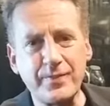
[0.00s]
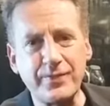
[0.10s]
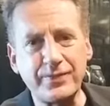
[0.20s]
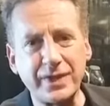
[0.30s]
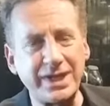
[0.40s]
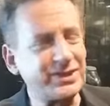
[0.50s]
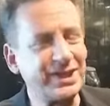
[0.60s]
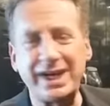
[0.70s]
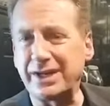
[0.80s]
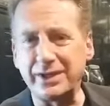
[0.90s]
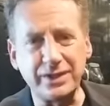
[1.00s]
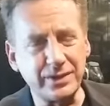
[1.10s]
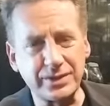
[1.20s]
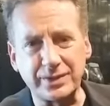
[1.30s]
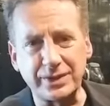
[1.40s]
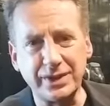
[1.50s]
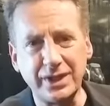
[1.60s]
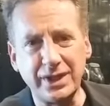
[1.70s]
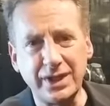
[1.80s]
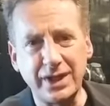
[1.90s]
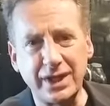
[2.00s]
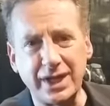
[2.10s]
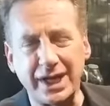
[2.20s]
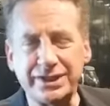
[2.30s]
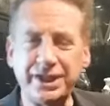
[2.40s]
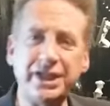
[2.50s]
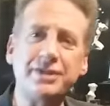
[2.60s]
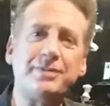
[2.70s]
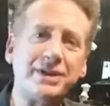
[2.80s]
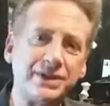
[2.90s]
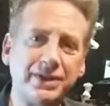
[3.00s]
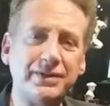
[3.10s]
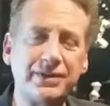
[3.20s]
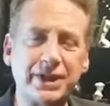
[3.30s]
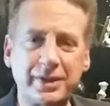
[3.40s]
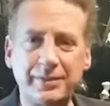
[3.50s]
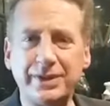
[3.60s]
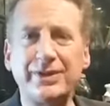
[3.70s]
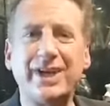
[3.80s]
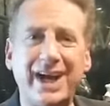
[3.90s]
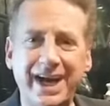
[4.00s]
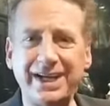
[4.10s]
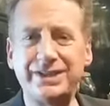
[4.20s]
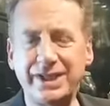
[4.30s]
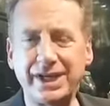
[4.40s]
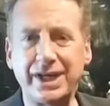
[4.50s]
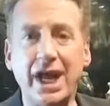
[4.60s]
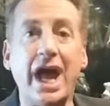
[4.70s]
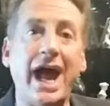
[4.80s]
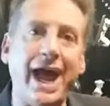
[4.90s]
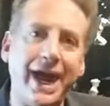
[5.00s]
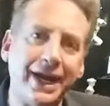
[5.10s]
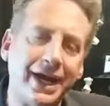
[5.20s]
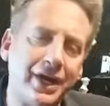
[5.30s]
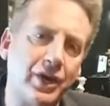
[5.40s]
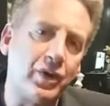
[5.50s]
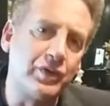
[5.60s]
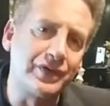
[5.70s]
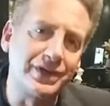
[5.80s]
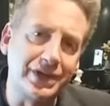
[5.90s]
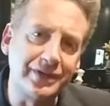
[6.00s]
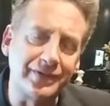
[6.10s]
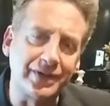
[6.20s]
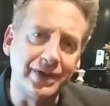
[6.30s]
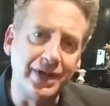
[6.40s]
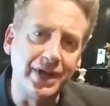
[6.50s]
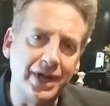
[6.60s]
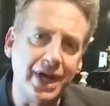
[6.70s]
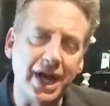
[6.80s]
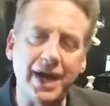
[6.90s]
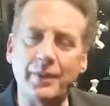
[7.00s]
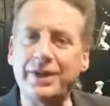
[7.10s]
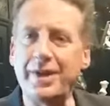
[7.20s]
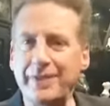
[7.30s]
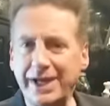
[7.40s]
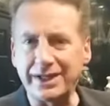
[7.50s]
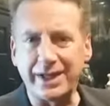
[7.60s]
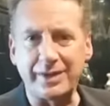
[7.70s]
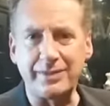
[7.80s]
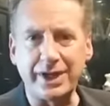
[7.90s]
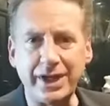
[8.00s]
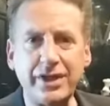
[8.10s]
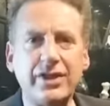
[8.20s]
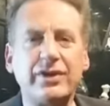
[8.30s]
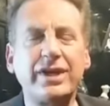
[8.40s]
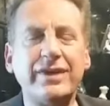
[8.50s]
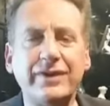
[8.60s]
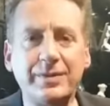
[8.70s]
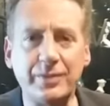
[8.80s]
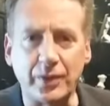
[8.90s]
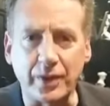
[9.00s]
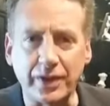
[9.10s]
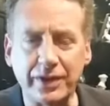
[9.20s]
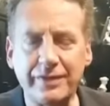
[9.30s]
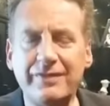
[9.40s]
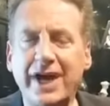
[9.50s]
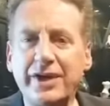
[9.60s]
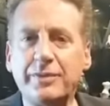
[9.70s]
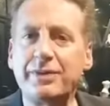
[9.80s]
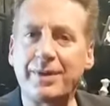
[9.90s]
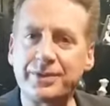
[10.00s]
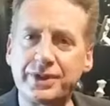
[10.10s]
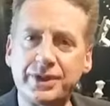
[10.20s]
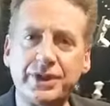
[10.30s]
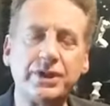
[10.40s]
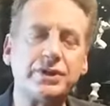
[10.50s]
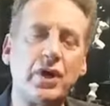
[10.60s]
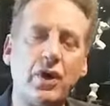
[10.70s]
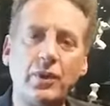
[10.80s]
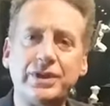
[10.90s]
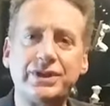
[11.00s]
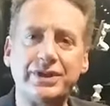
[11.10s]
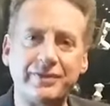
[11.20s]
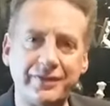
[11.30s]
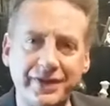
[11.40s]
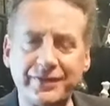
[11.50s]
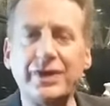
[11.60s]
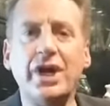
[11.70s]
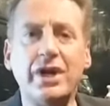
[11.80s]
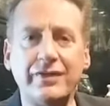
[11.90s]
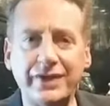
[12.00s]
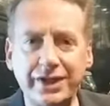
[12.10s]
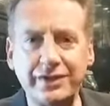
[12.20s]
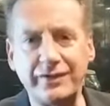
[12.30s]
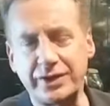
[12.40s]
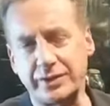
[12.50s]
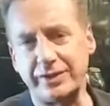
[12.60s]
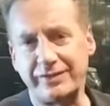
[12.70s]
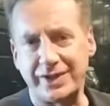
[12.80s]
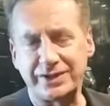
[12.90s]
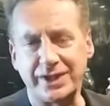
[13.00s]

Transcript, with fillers: It's not unusual. I teach my students how to build high ticket and how to over deliver. And when they make a lot of money, they're giving more. The value proposition is always in the favor of the individual investing.